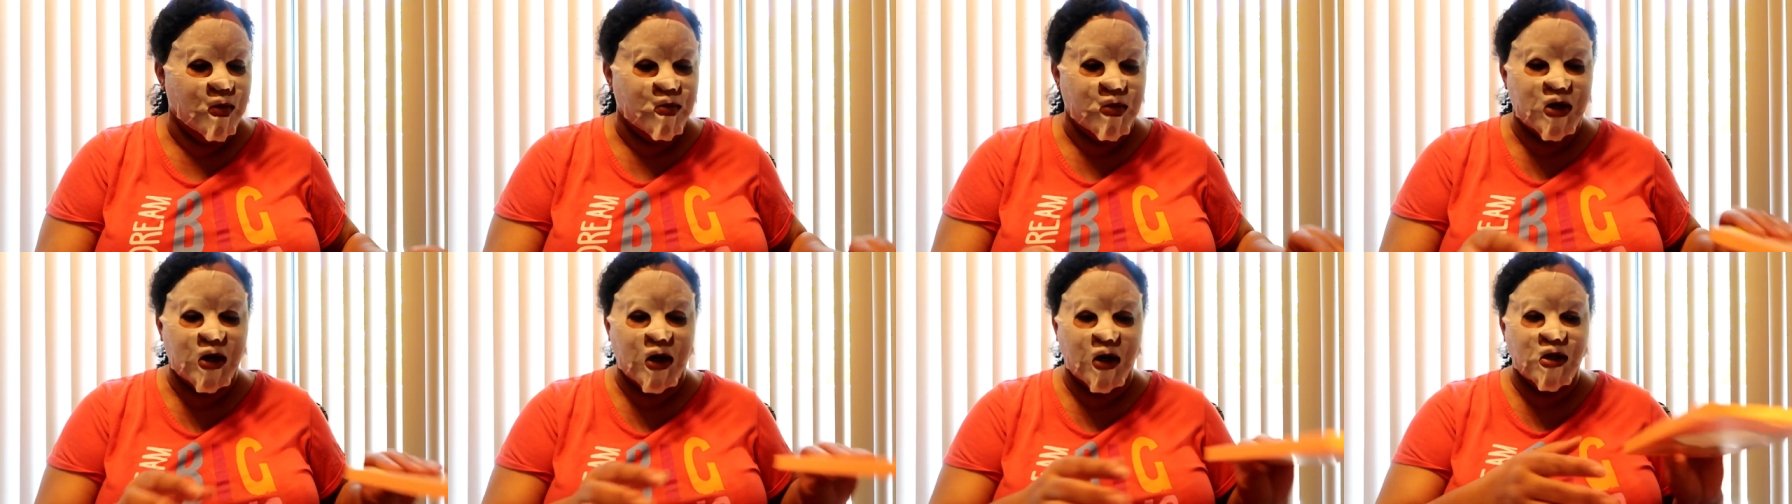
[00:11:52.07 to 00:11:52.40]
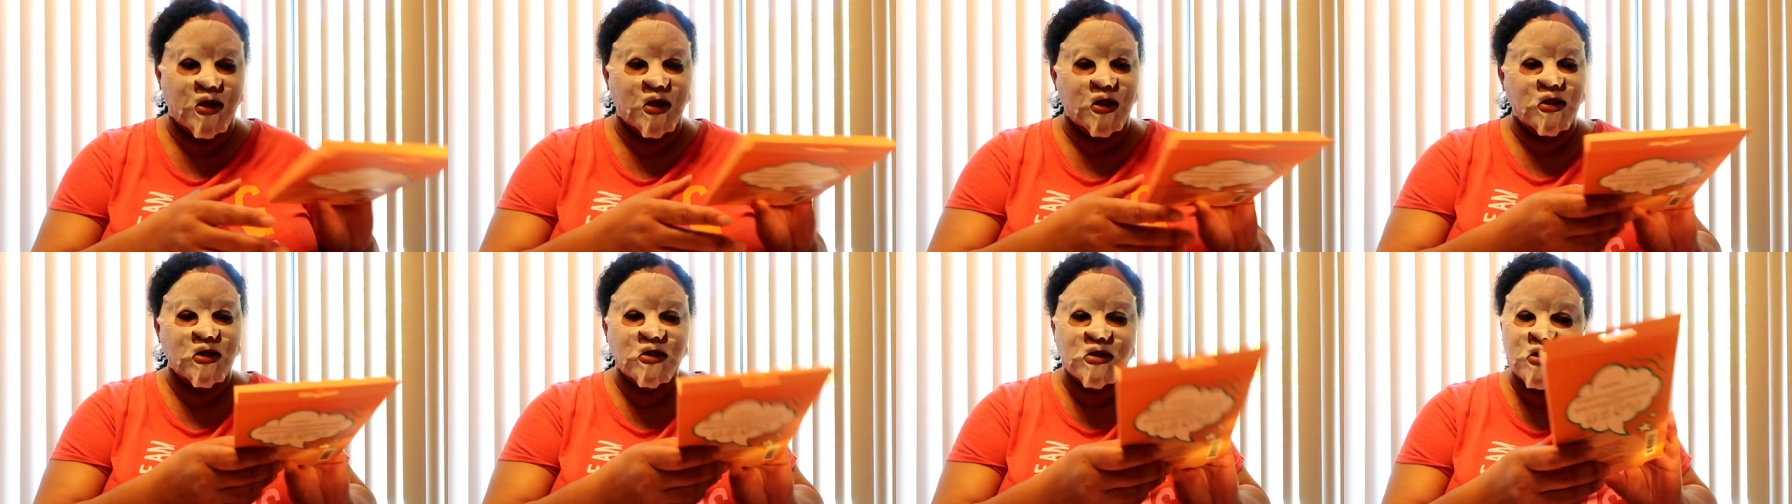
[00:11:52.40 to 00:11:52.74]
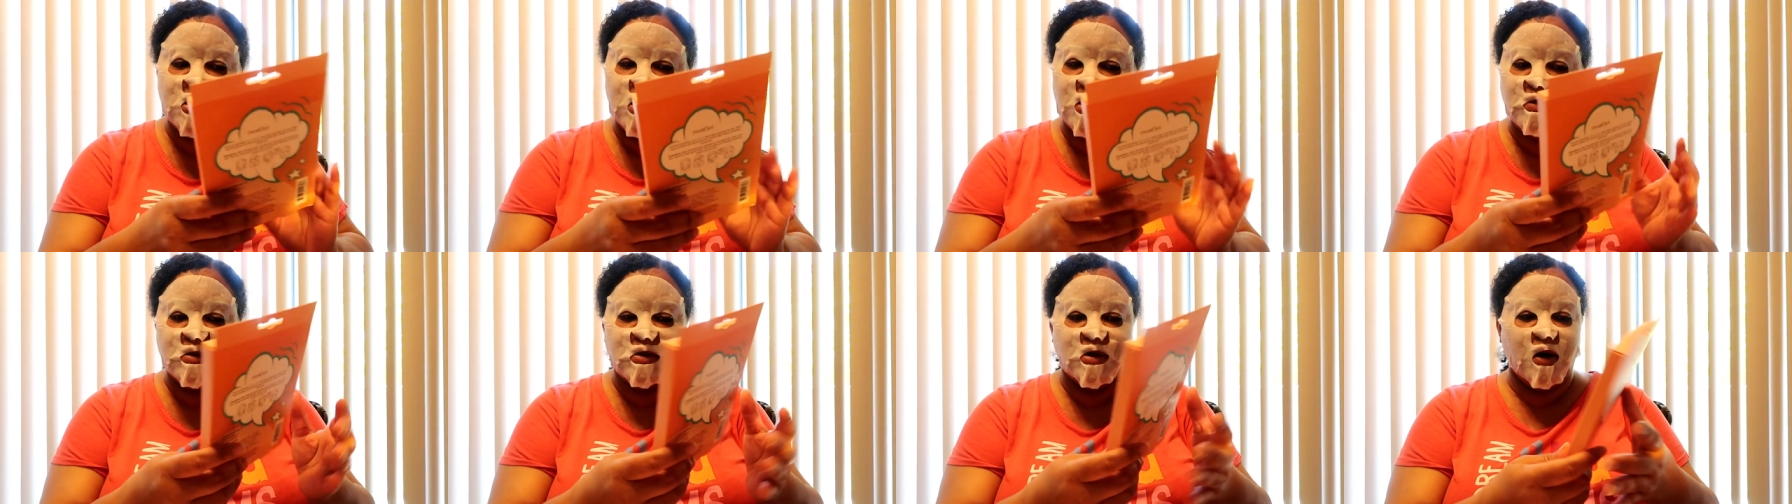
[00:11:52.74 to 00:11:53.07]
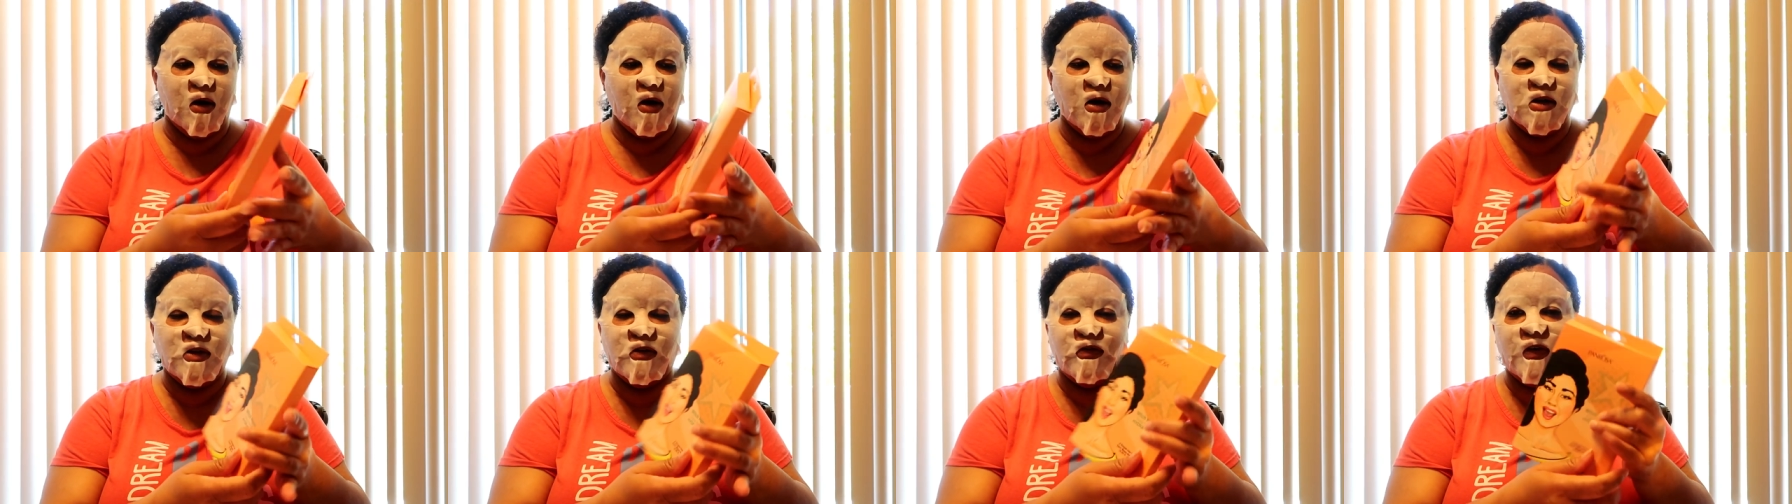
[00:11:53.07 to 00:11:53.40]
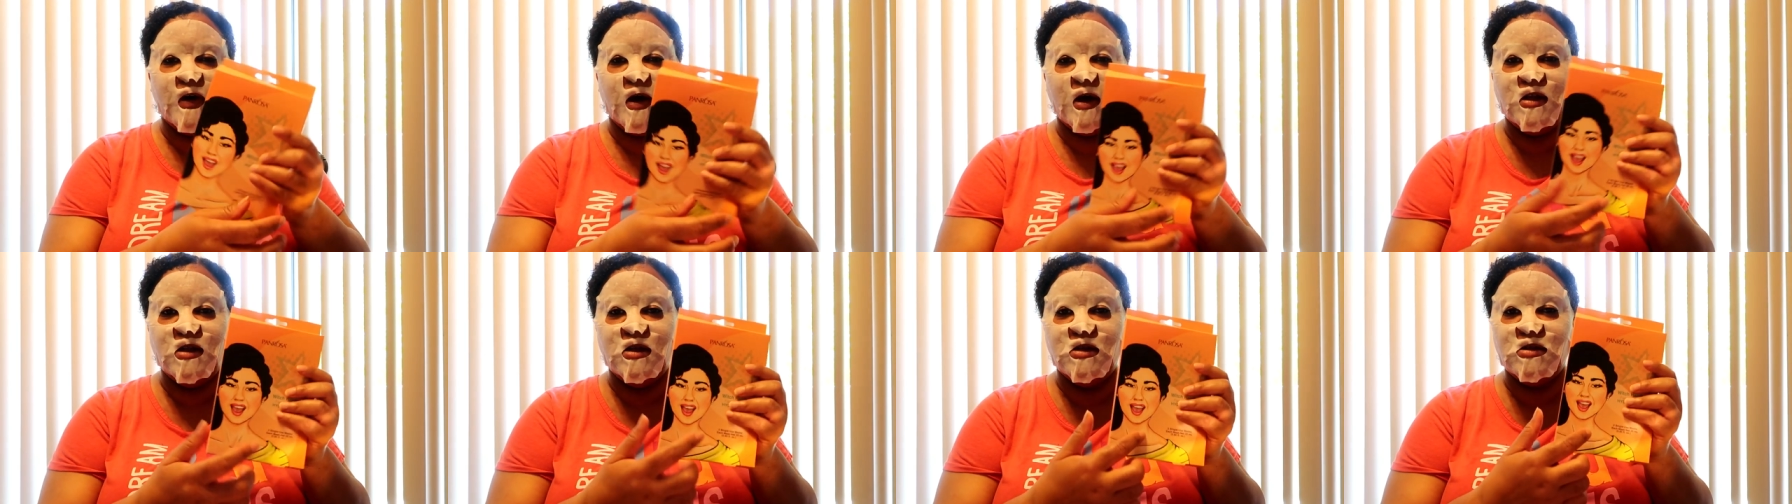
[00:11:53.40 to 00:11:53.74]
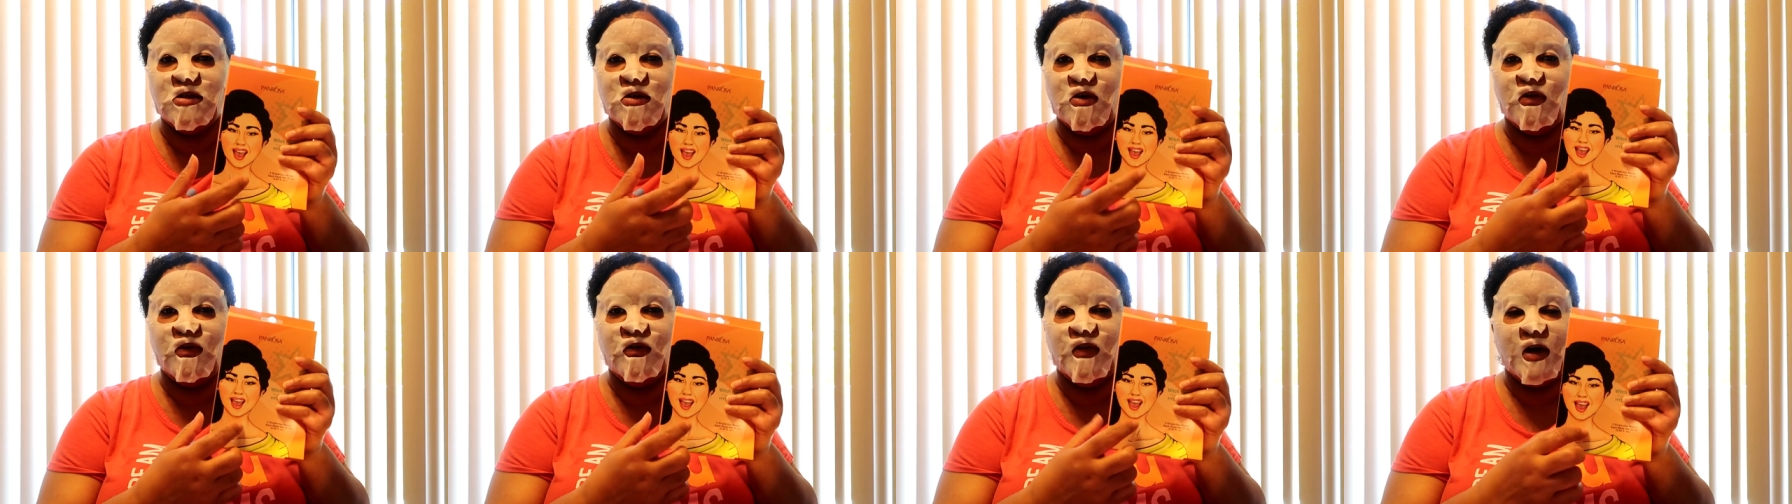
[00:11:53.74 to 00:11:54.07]
but I didn't see, it was hard to find
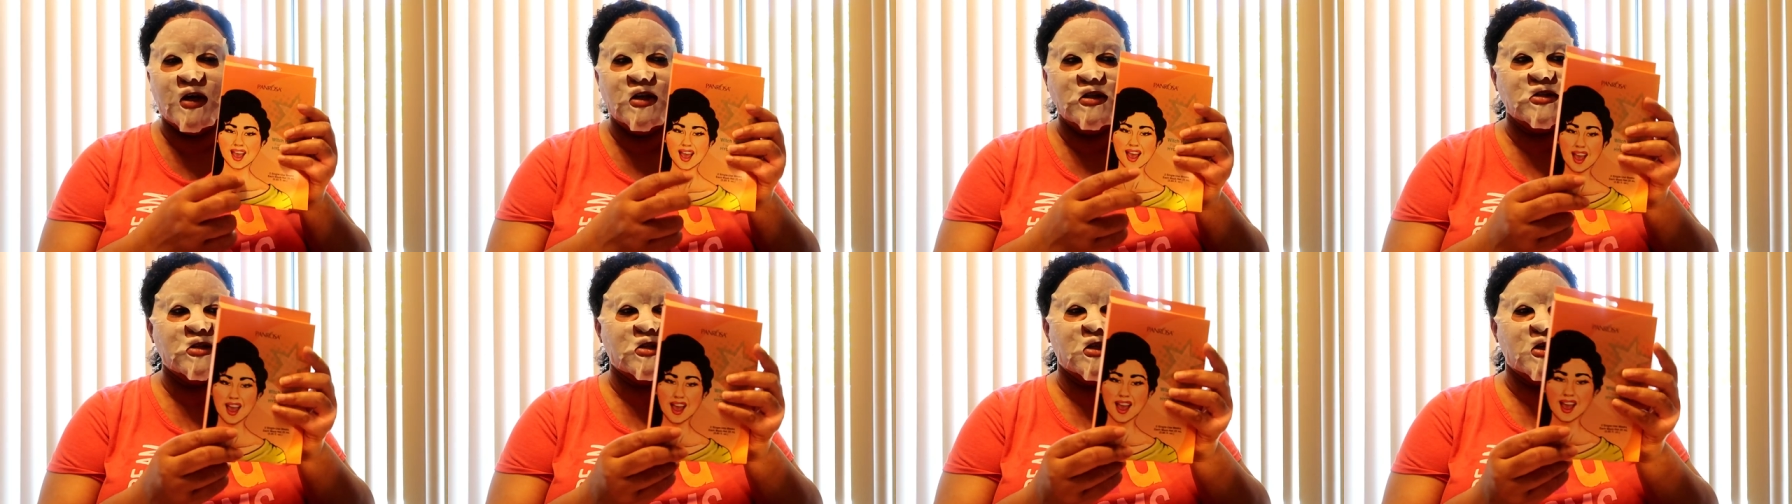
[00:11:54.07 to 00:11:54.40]
these little face